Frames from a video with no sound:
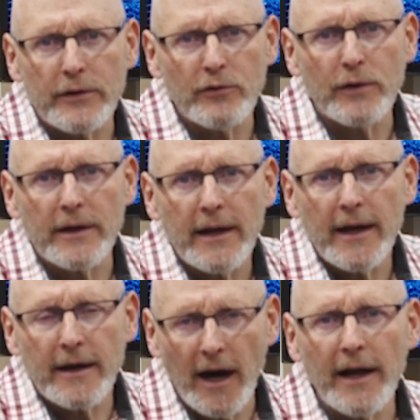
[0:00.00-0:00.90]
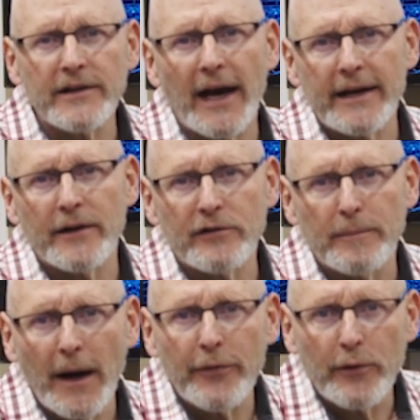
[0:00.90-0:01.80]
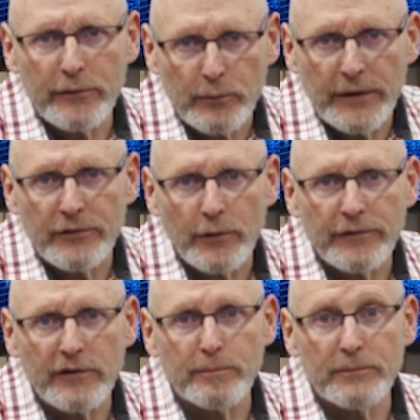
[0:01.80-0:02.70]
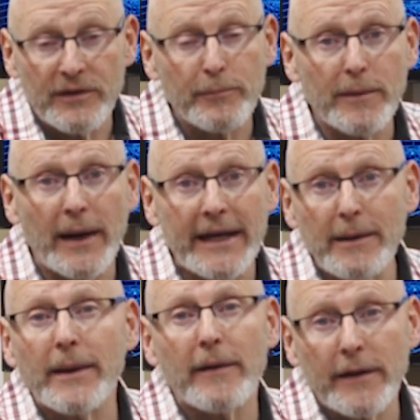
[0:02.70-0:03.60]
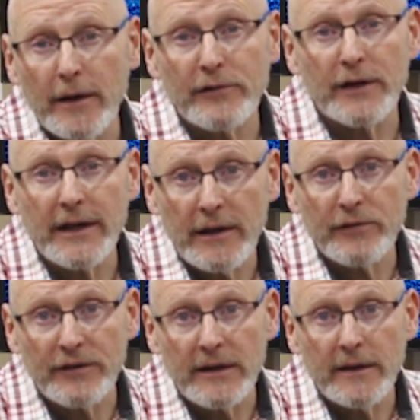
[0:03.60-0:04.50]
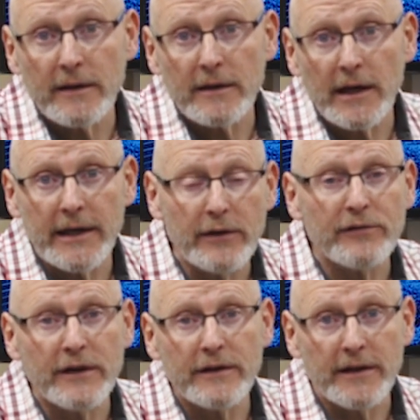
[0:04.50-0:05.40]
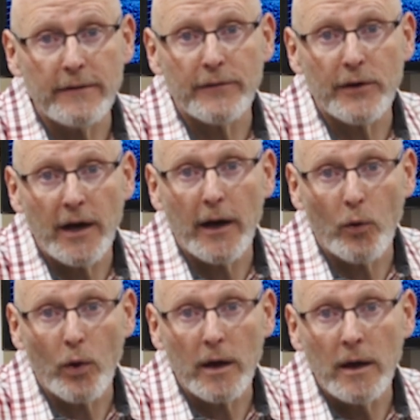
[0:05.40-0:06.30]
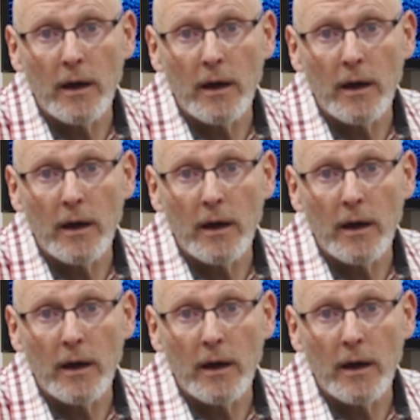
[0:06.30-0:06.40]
And you can contact us about those resources simply by emailing us at ec at ecdenver.org